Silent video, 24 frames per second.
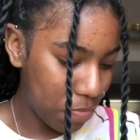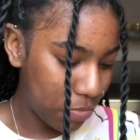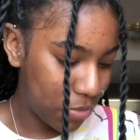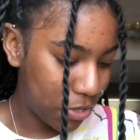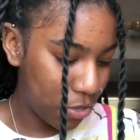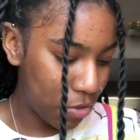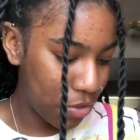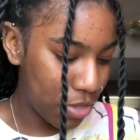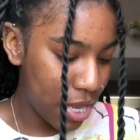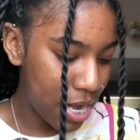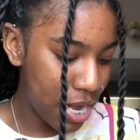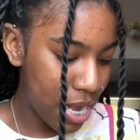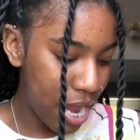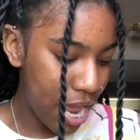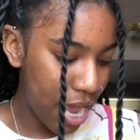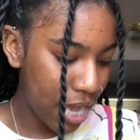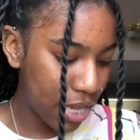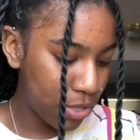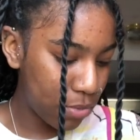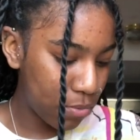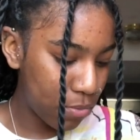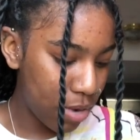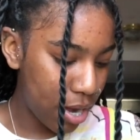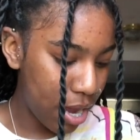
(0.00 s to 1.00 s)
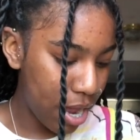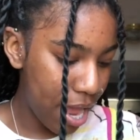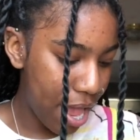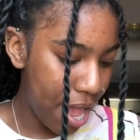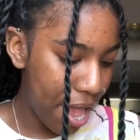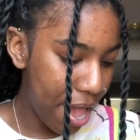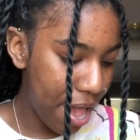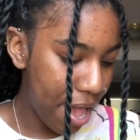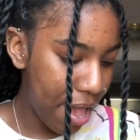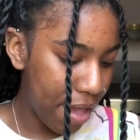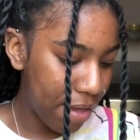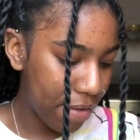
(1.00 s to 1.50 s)
so the next one I
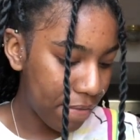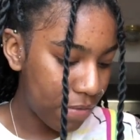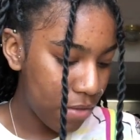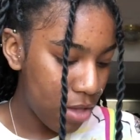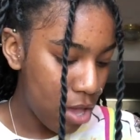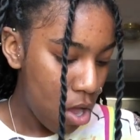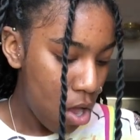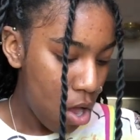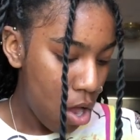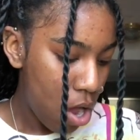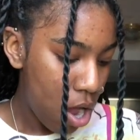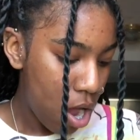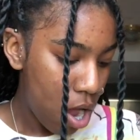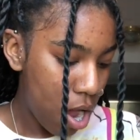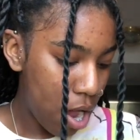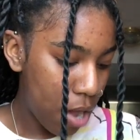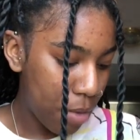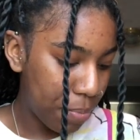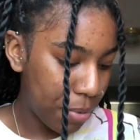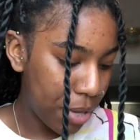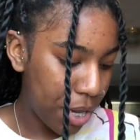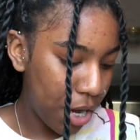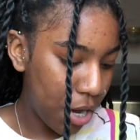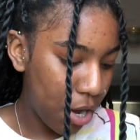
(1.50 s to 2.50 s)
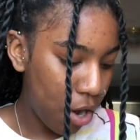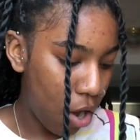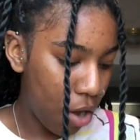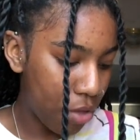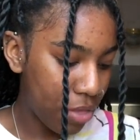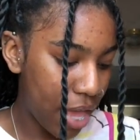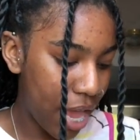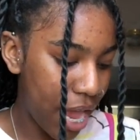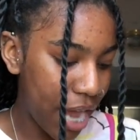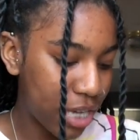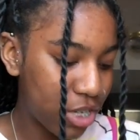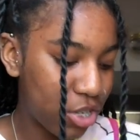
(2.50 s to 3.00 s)
have up here are
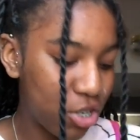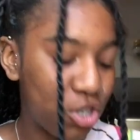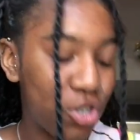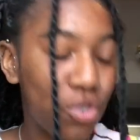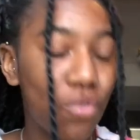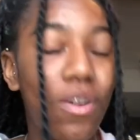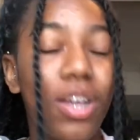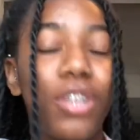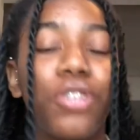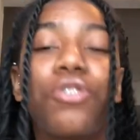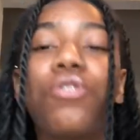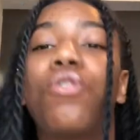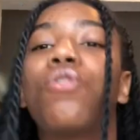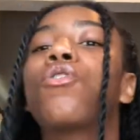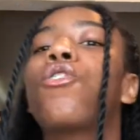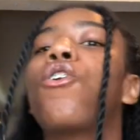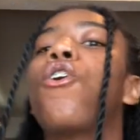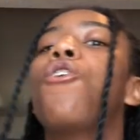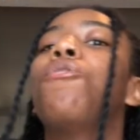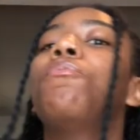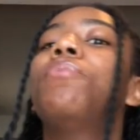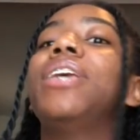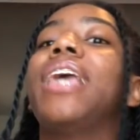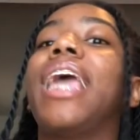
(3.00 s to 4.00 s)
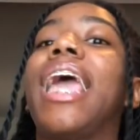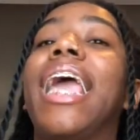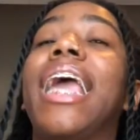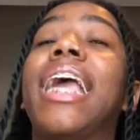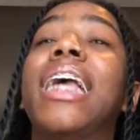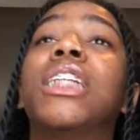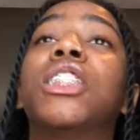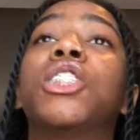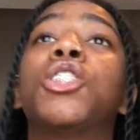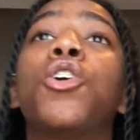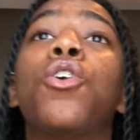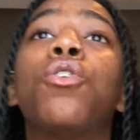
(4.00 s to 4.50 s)
the Extraterrestrial Kobe 8s.